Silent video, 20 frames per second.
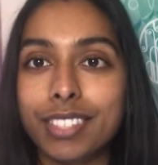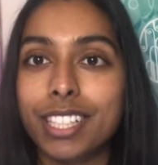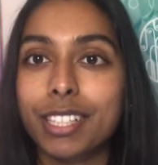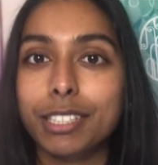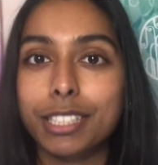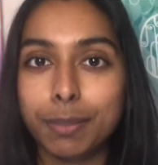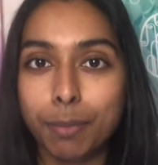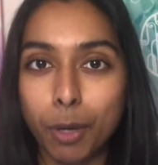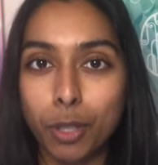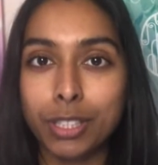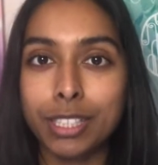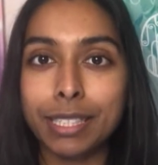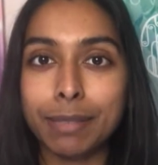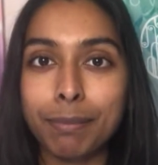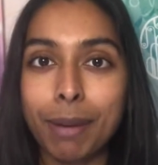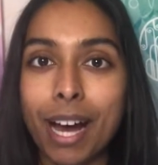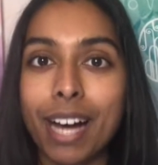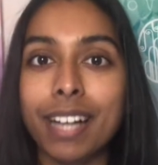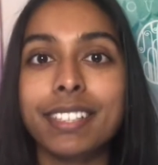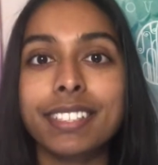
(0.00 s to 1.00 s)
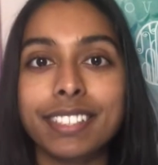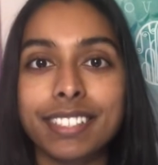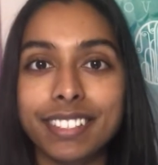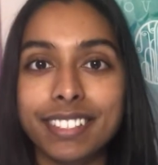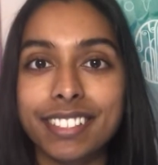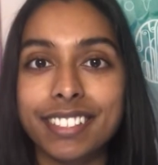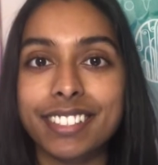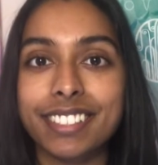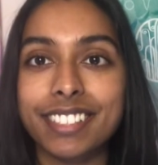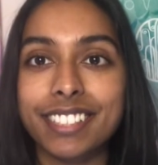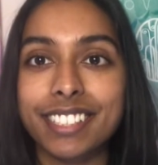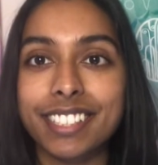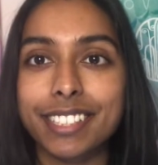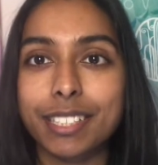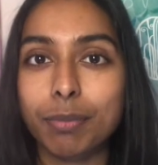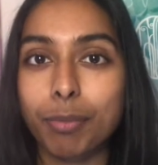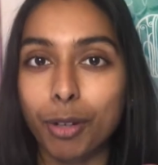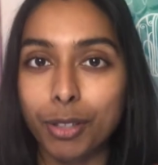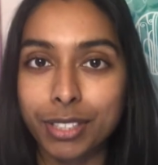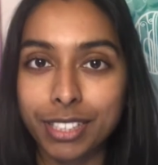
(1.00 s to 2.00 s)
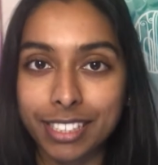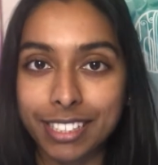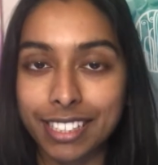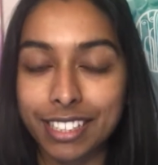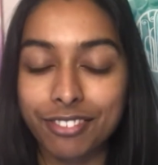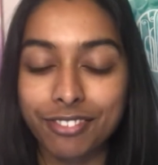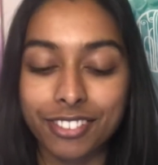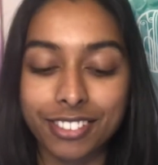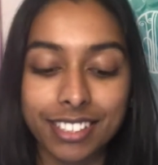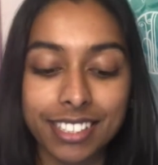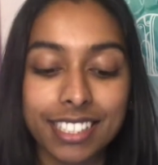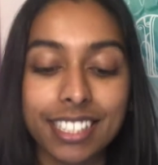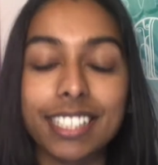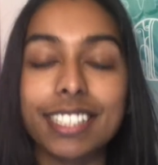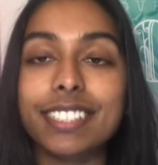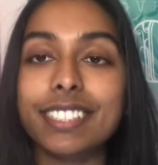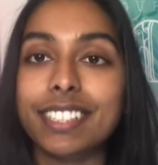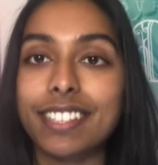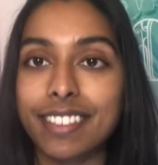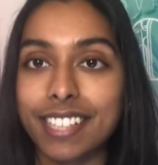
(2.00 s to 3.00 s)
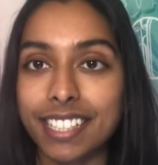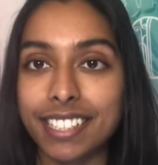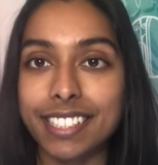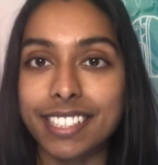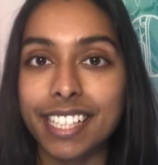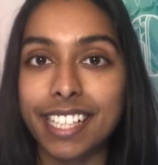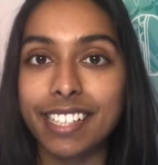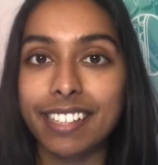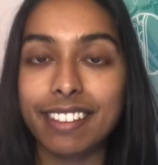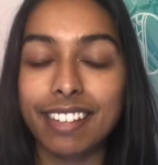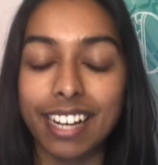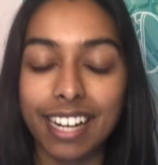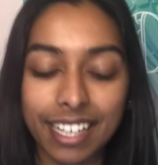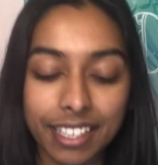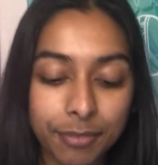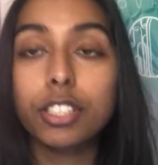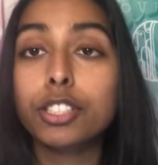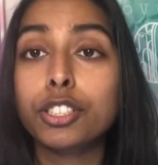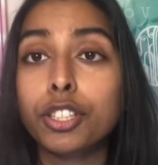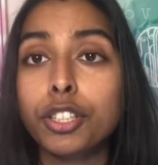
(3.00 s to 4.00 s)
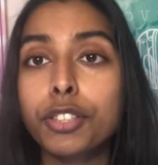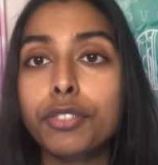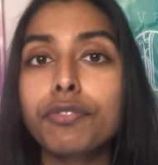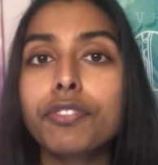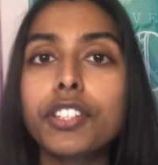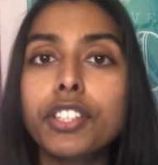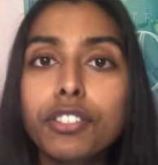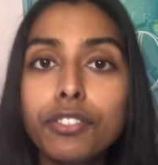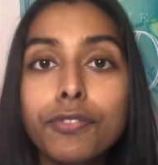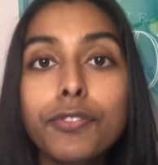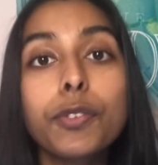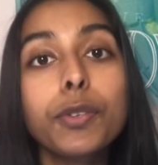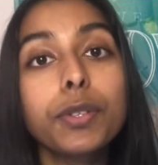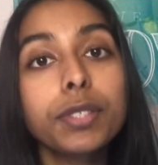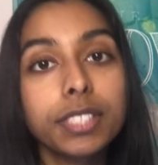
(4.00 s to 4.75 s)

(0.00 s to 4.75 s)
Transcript: spotting patterns, spotting differences, things like that. So for the four